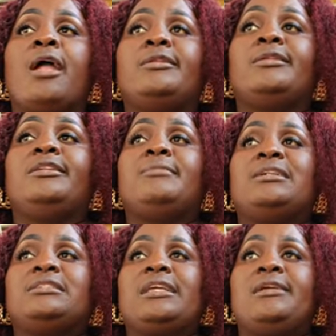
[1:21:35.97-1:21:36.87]
Then I
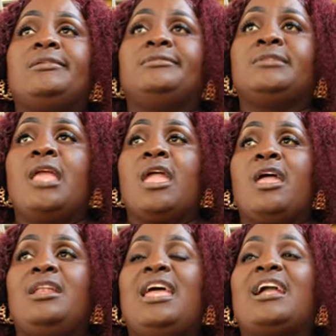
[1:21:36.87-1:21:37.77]
say,
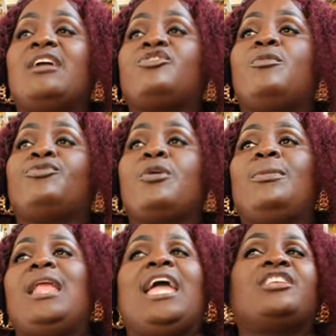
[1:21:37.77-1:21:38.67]
like I some something
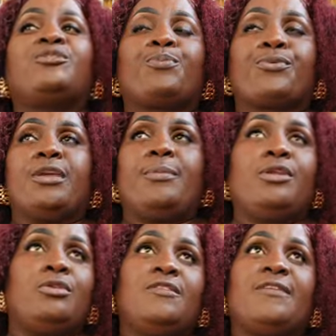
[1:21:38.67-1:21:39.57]
like spray. I
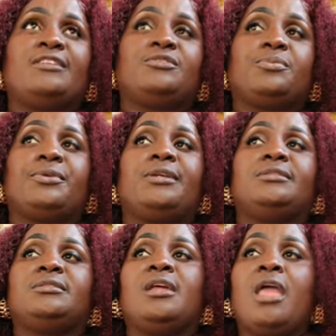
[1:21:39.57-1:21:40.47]
don't know if I spray.
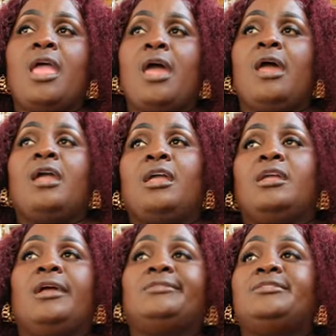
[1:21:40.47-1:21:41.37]

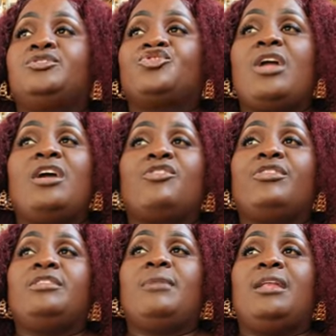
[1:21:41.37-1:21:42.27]
Strong
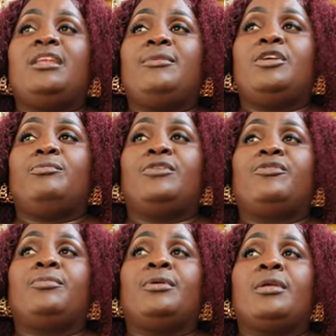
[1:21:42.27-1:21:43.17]
green man, them not me,
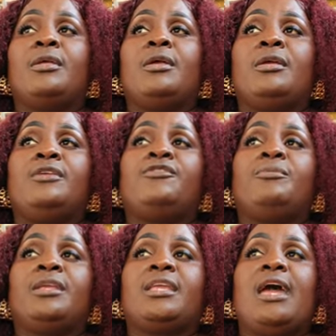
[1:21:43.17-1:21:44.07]
if
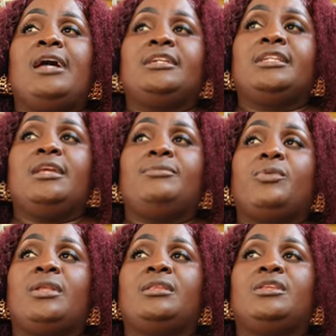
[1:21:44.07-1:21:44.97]
me can give them
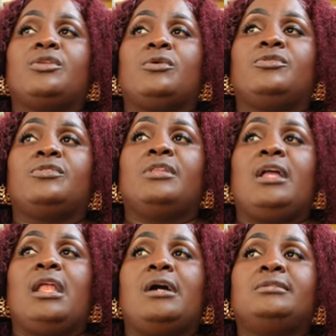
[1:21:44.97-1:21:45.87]

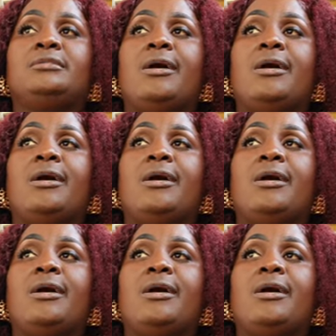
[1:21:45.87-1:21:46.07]
$20,000.